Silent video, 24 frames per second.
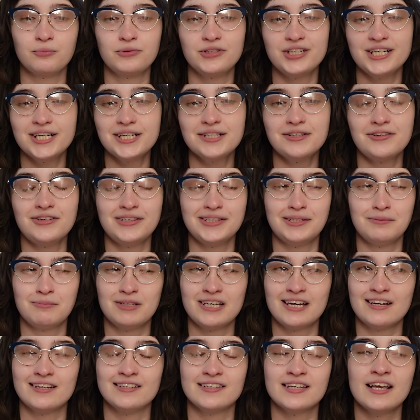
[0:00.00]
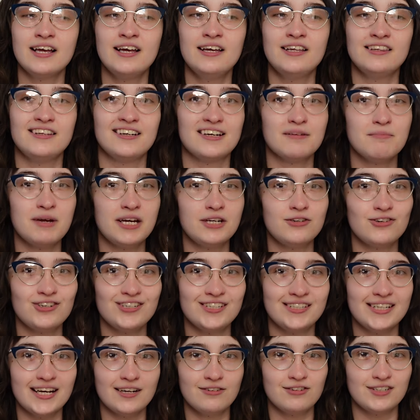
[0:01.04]
particularly because the
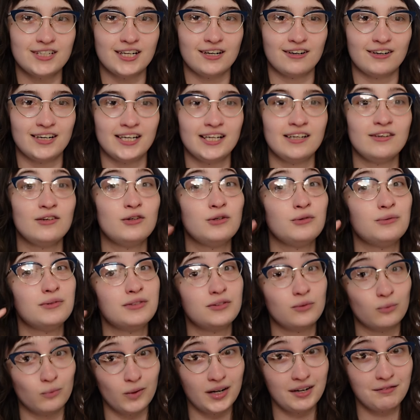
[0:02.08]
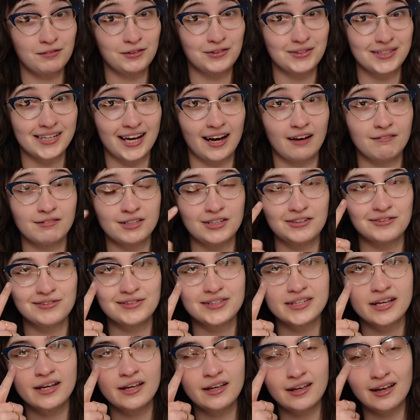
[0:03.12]
commander's secretary, who is one of those
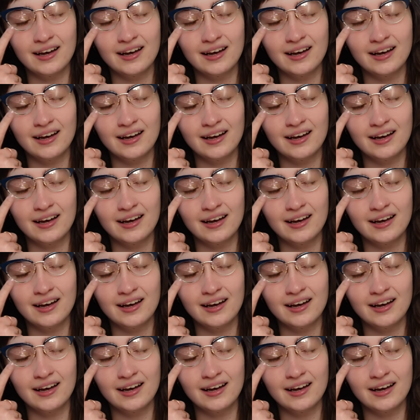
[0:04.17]
avenues,